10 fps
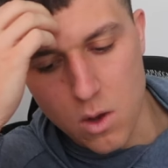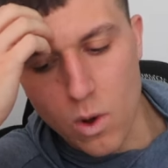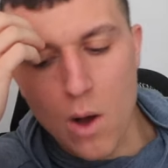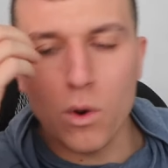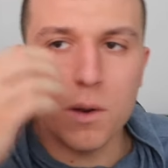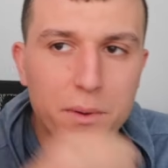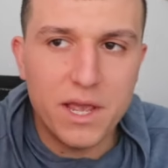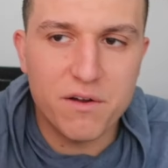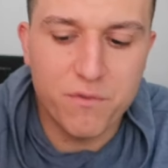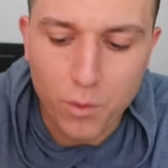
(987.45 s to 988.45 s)
Well, I want to be
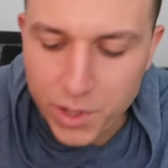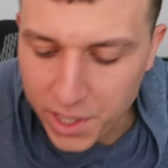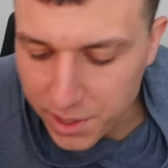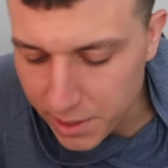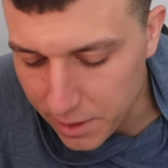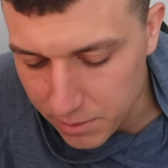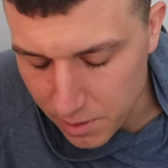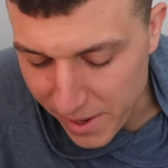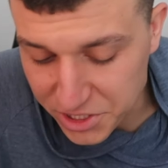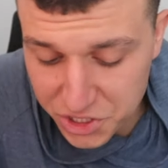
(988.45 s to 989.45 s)
here for you and,
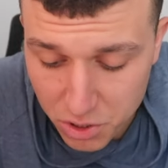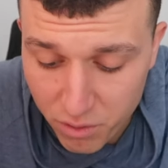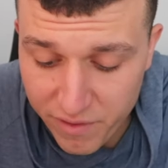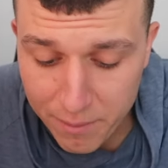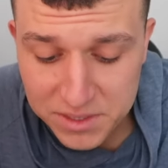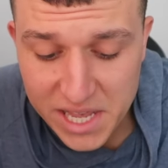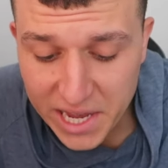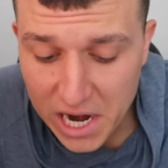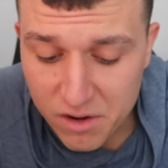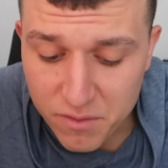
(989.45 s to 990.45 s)
and make sure your whole family's taken
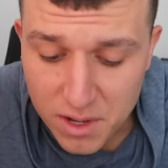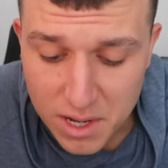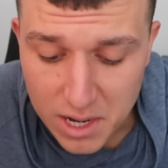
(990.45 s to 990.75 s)
care of.